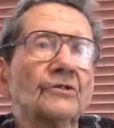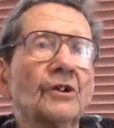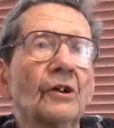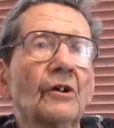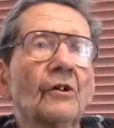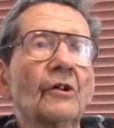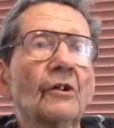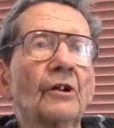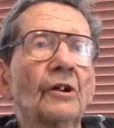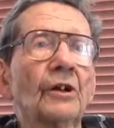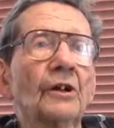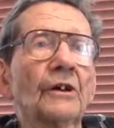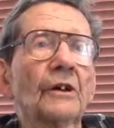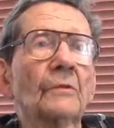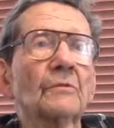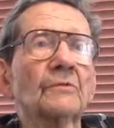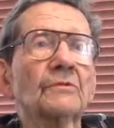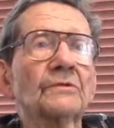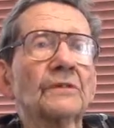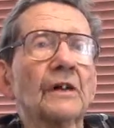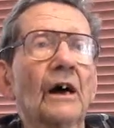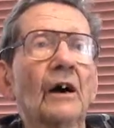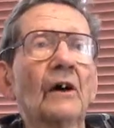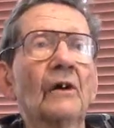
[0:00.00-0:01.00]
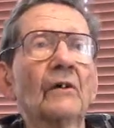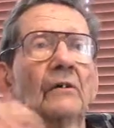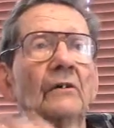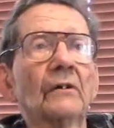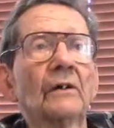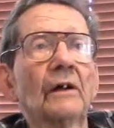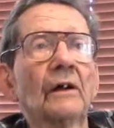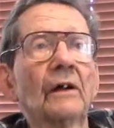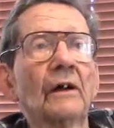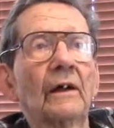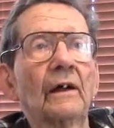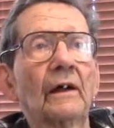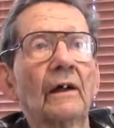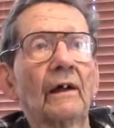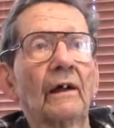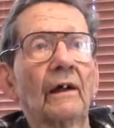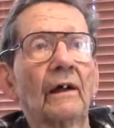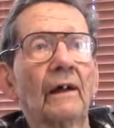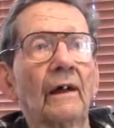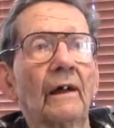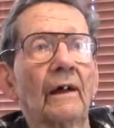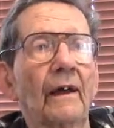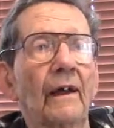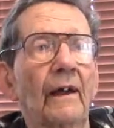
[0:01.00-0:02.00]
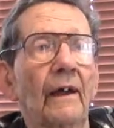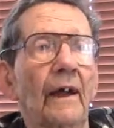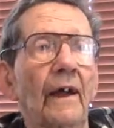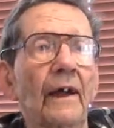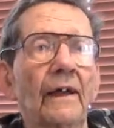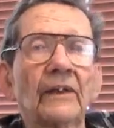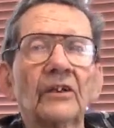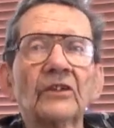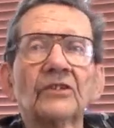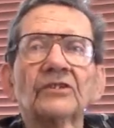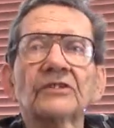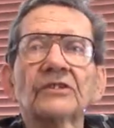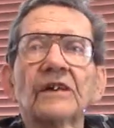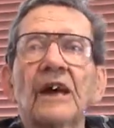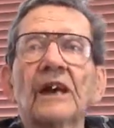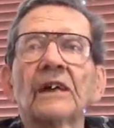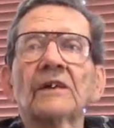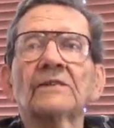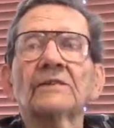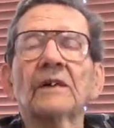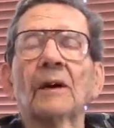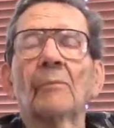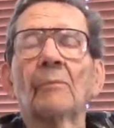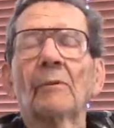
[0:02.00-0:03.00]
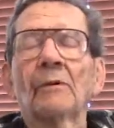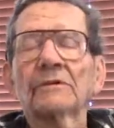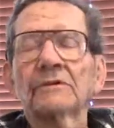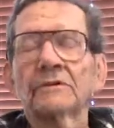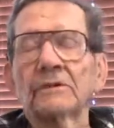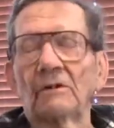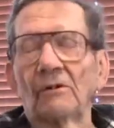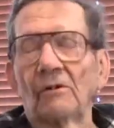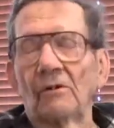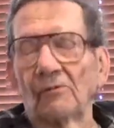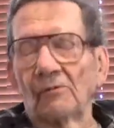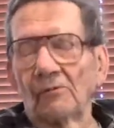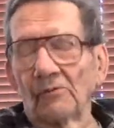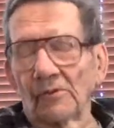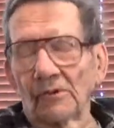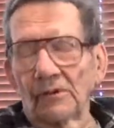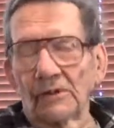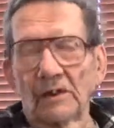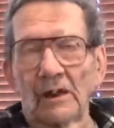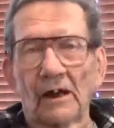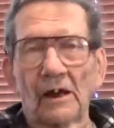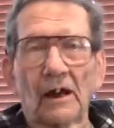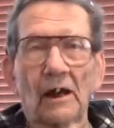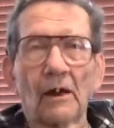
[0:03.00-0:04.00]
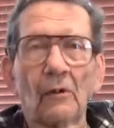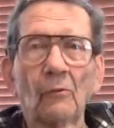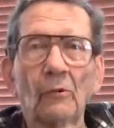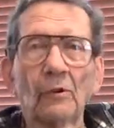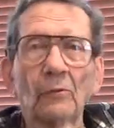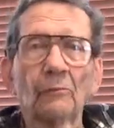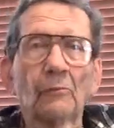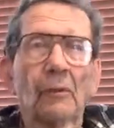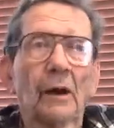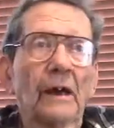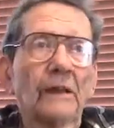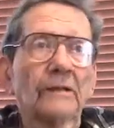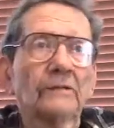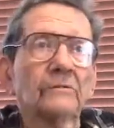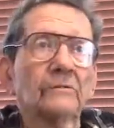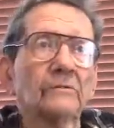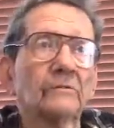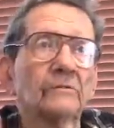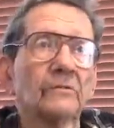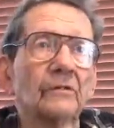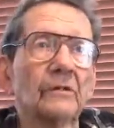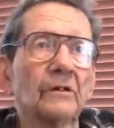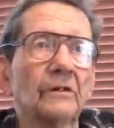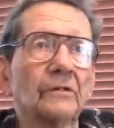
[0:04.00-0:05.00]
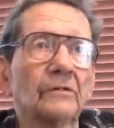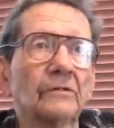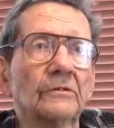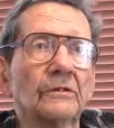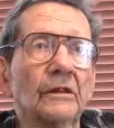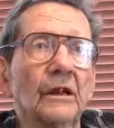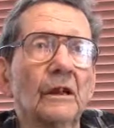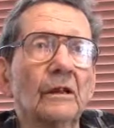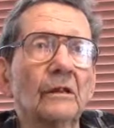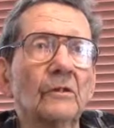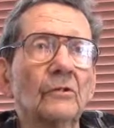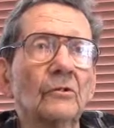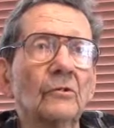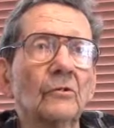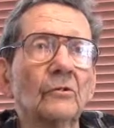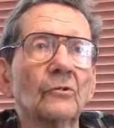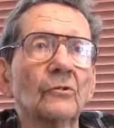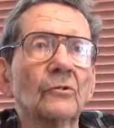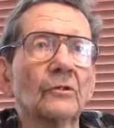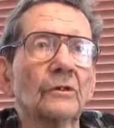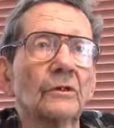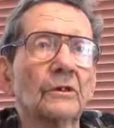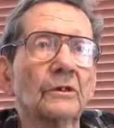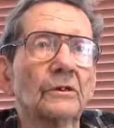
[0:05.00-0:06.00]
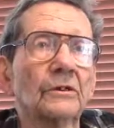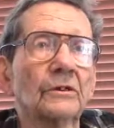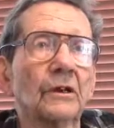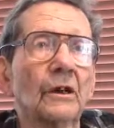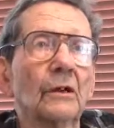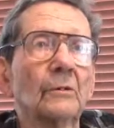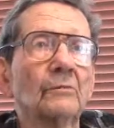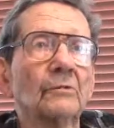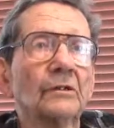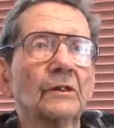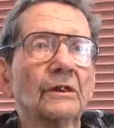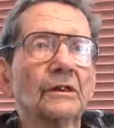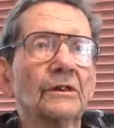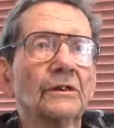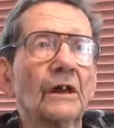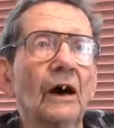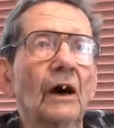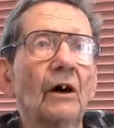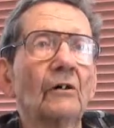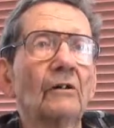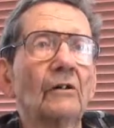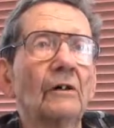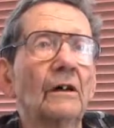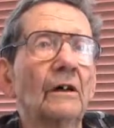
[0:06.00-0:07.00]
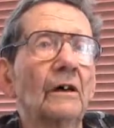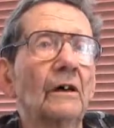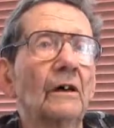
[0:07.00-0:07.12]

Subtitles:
general, he comes down, and he stands up. I said, "Oh, for God!" I went back to tell him to get down.